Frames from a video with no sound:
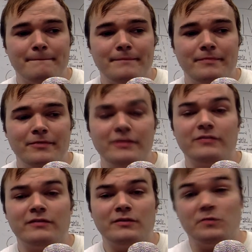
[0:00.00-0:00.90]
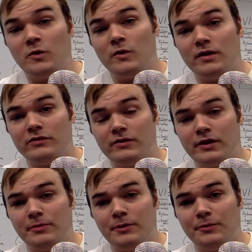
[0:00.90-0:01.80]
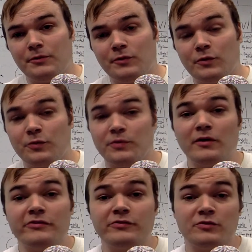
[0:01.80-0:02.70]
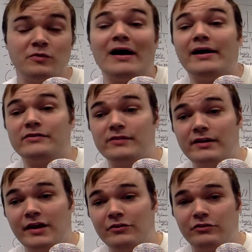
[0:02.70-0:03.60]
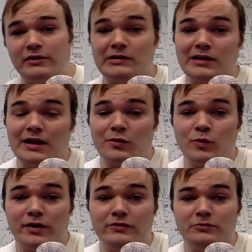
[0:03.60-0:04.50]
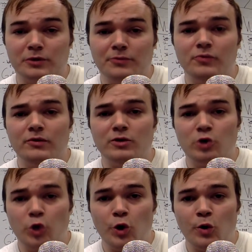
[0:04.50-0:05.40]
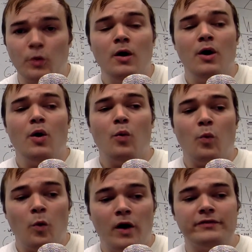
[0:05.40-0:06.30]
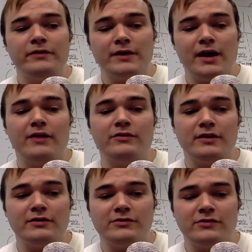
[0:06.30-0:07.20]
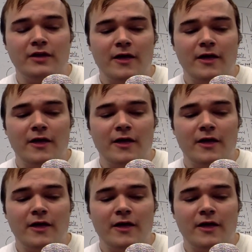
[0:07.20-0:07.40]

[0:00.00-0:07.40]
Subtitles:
This infuriates a lot of people in the North, but it also divides the nation in a lot of ways, and people want to know what the candidates,